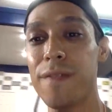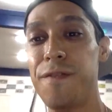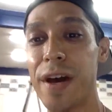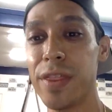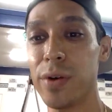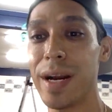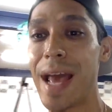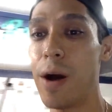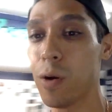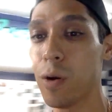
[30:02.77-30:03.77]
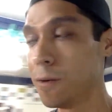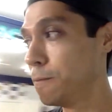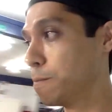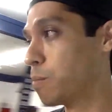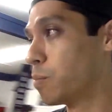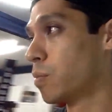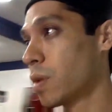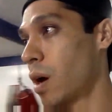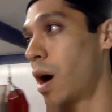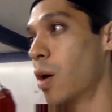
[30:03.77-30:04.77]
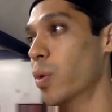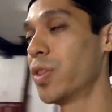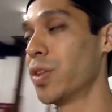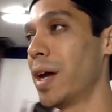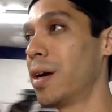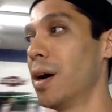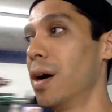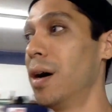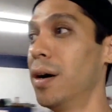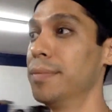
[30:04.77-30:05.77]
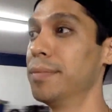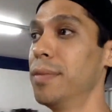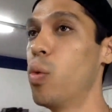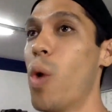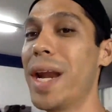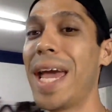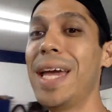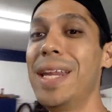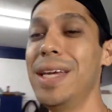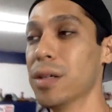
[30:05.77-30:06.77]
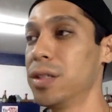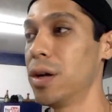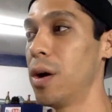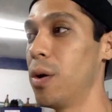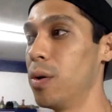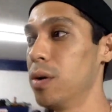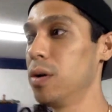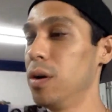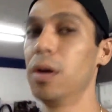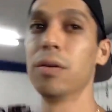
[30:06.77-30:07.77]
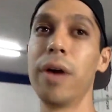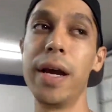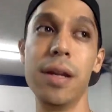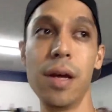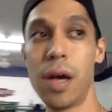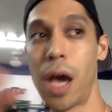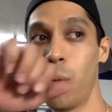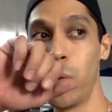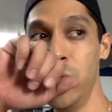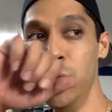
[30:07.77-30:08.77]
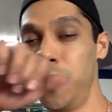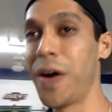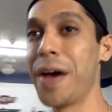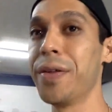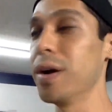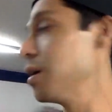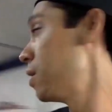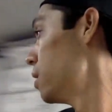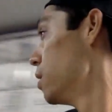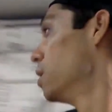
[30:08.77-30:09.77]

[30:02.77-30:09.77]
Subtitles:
to feather it out with like a 180 or so, right? And when you feather,